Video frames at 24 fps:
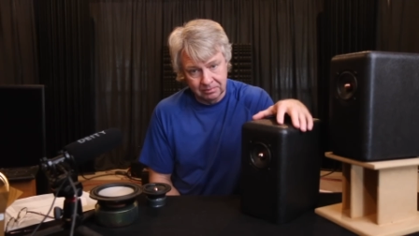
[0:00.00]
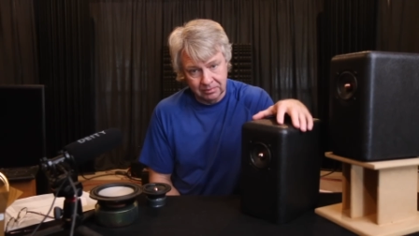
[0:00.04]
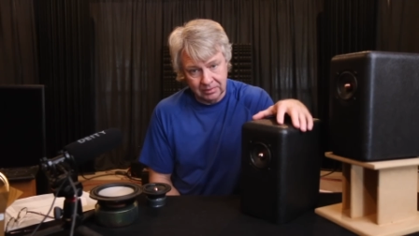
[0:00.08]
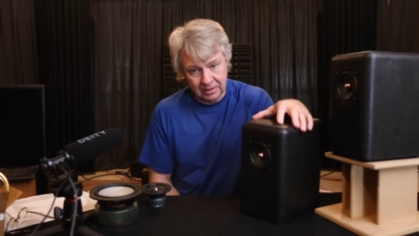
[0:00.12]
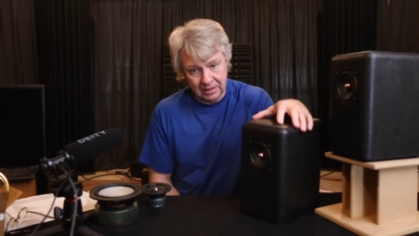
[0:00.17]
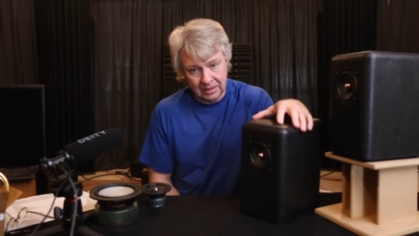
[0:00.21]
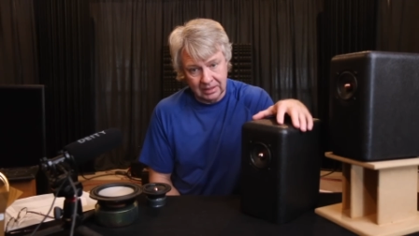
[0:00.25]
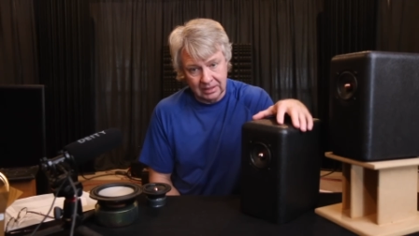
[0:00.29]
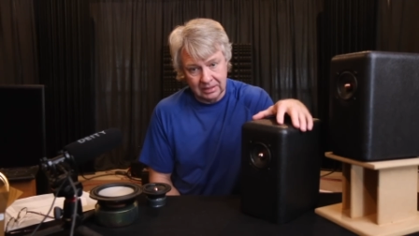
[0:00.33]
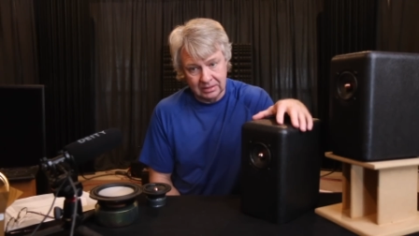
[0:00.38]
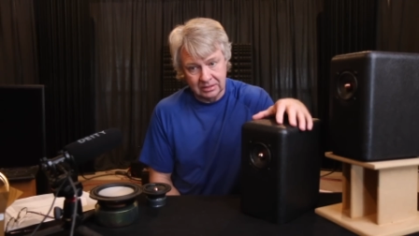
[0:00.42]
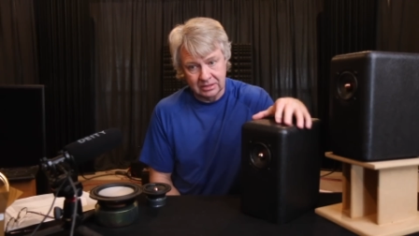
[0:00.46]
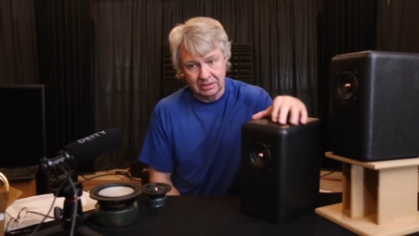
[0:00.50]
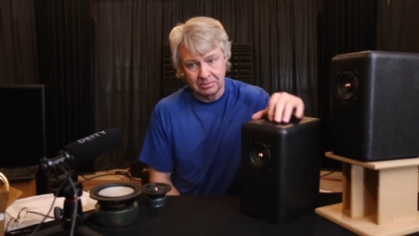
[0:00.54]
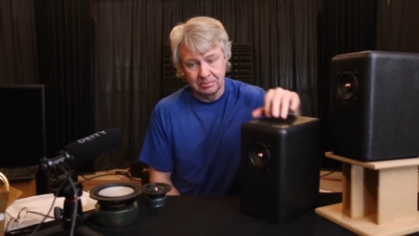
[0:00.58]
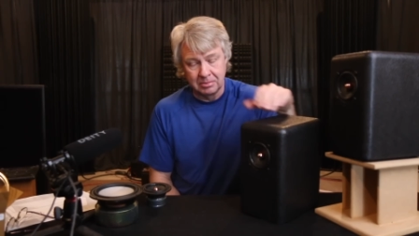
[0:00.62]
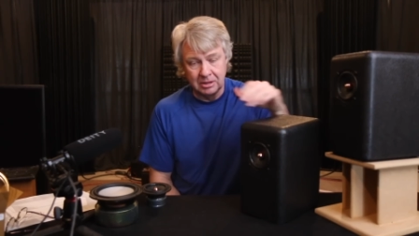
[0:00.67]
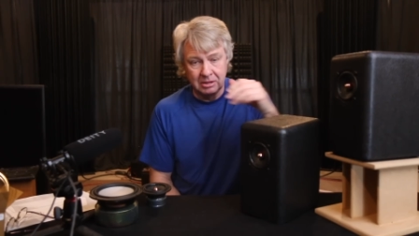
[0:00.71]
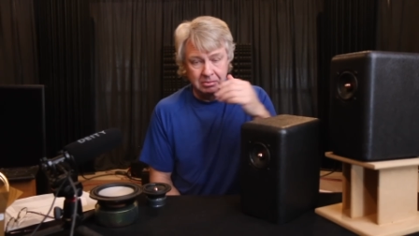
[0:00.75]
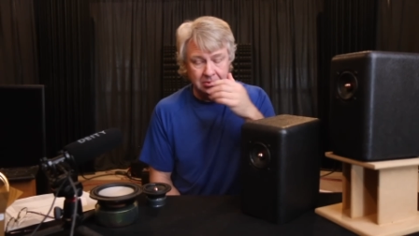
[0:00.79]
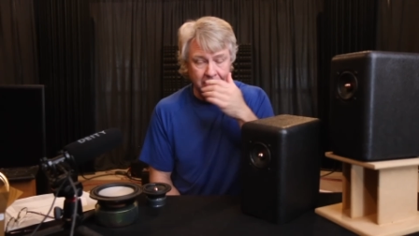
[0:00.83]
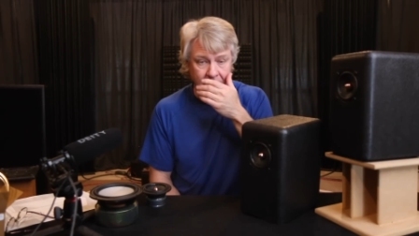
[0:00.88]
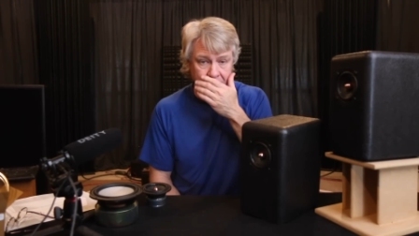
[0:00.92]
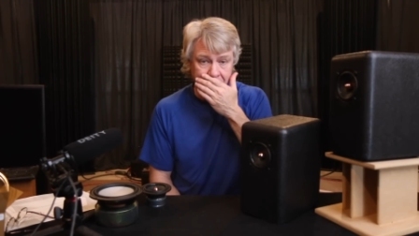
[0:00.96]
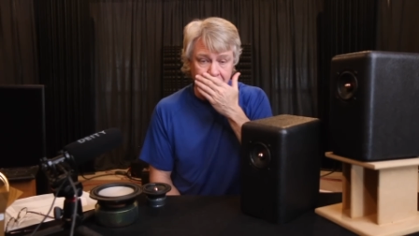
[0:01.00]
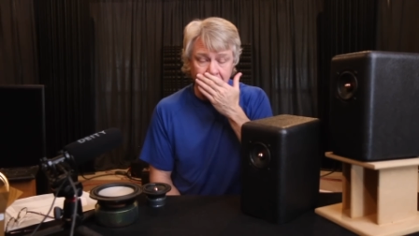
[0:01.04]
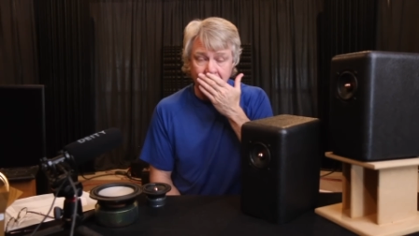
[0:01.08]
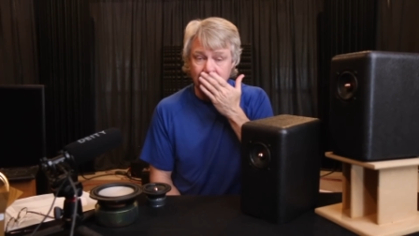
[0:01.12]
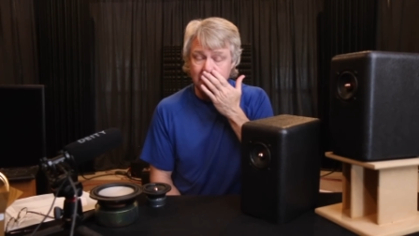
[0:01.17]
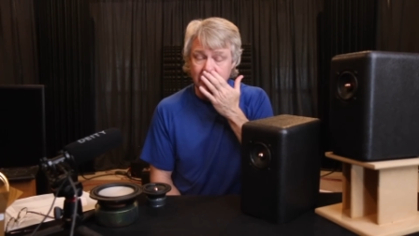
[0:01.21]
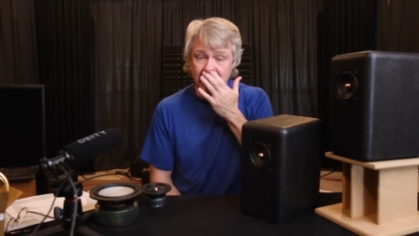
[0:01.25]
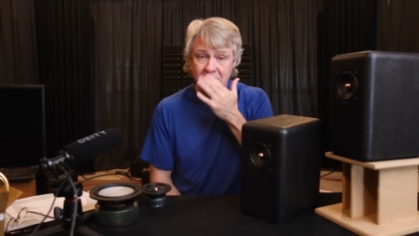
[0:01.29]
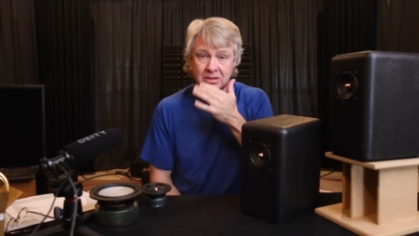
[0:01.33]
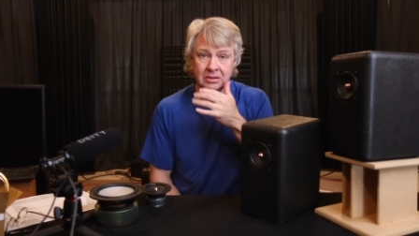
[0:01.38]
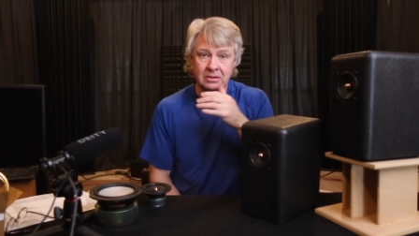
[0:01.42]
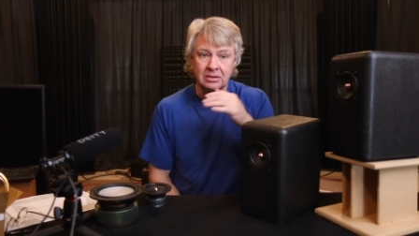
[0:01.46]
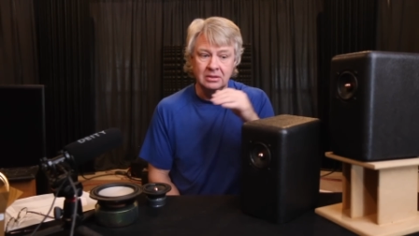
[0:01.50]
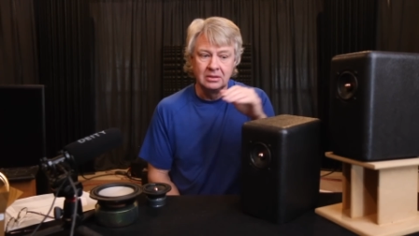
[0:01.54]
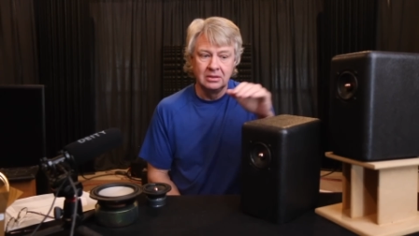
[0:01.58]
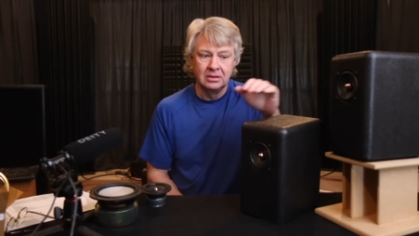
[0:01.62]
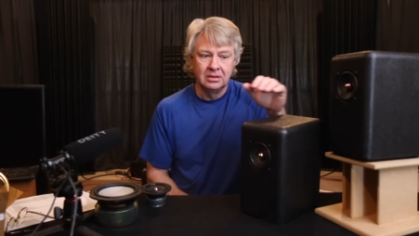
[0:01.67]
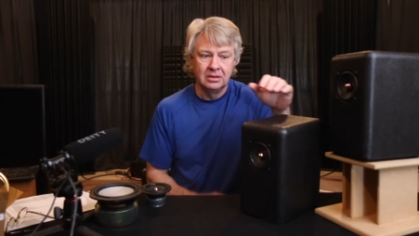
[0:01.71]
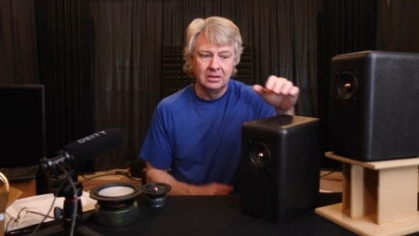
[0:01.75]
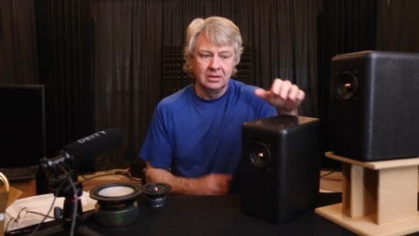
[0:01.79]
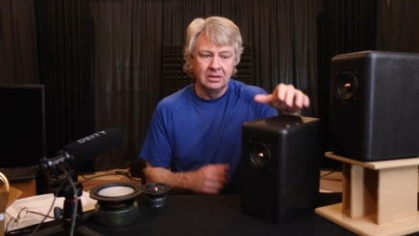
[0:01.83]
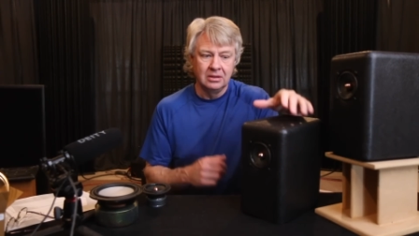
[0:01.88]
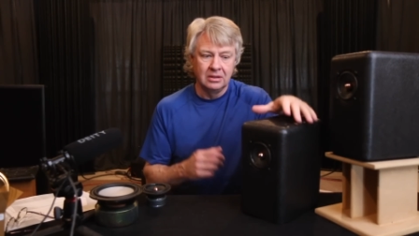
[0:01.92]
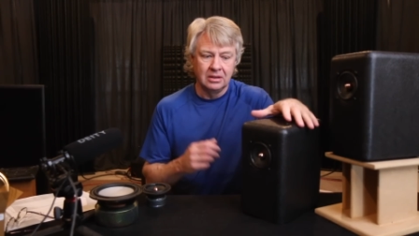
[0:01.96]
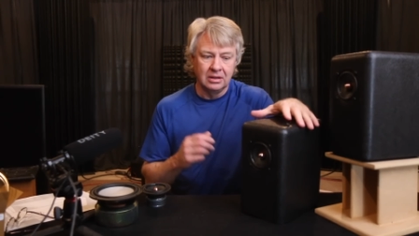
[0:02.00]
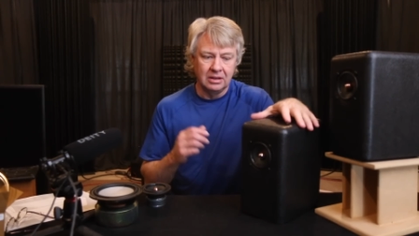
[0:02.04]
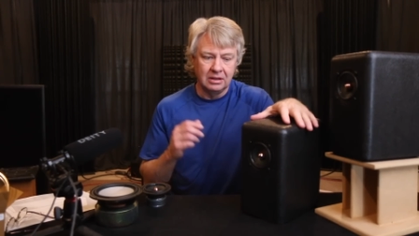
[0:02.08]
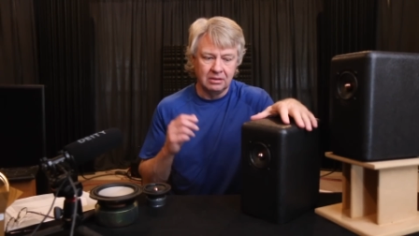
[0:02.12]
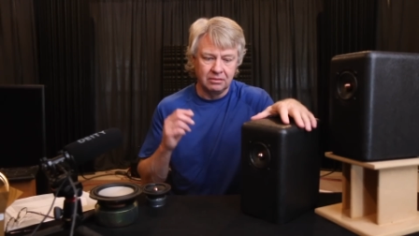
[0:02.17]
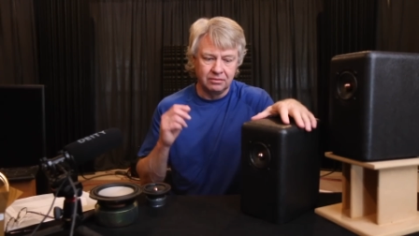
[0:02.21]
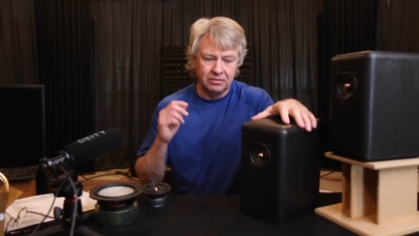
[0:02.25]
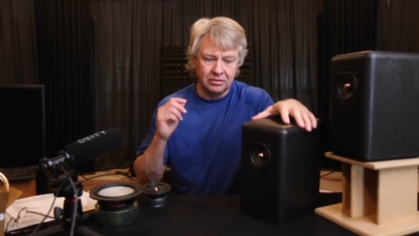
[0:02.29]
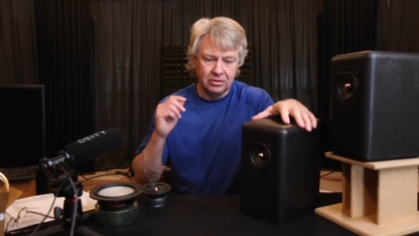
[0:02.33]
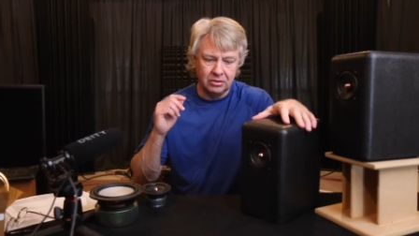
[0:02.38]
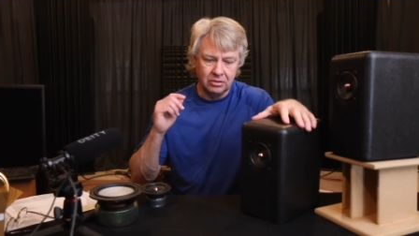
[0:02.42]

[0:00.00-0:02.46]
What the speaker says: And some people have noticed if